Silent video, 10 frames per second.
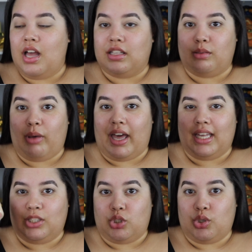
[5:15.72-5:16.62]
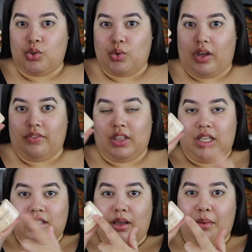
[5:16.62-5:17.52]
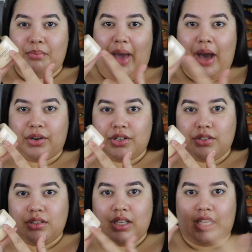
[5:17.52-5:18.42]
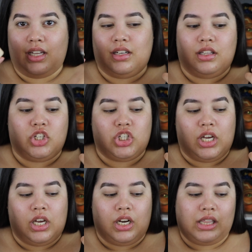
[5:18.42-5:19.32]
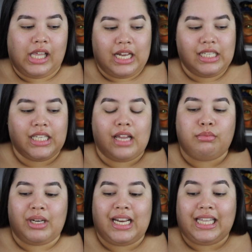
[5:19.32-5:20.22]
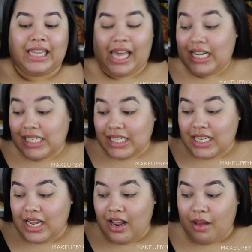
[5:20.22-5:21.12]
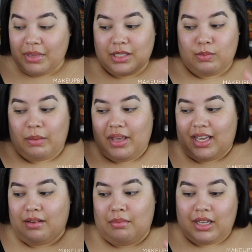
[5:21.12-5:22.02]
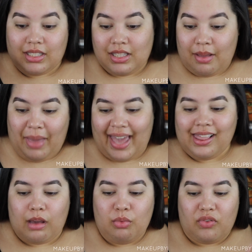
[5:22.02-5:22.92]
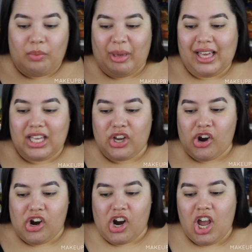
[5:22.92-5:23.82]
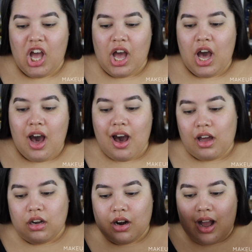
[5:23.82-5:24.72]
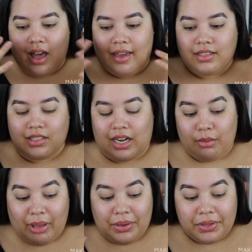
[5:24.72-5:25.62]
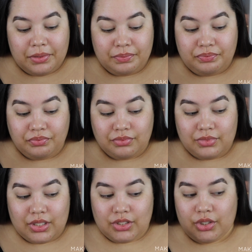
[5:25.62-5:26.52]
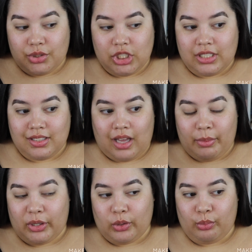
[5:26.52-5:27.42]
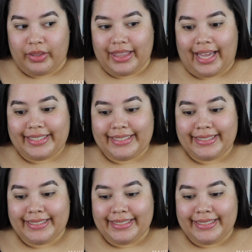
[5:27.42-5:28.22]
to buy 2 of these powders in the shade Lace and Banana Light, because maybe I can mix them. I like more of a pinkier under eye setting powder, so she's coming home with that.